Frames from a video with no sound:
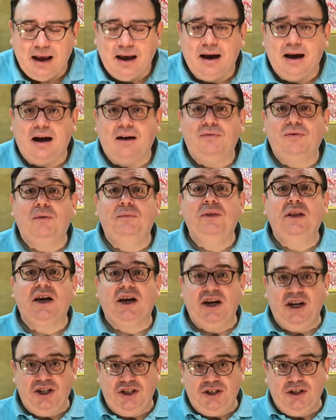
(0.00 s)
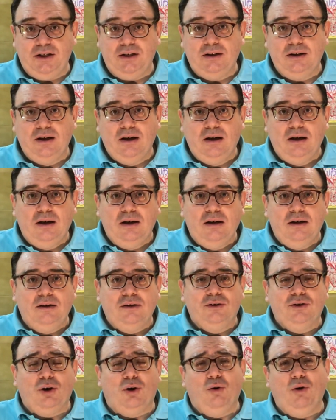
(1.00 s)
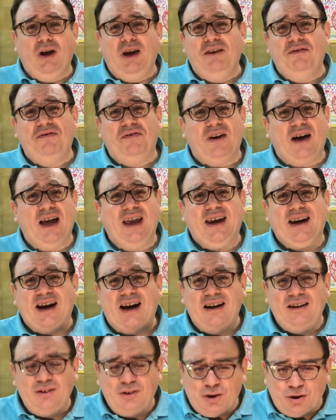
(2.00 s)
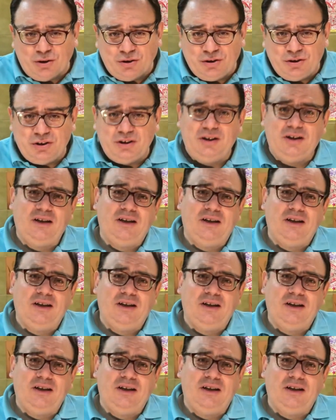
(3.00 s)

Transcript: half of the kitchen. So if I cannot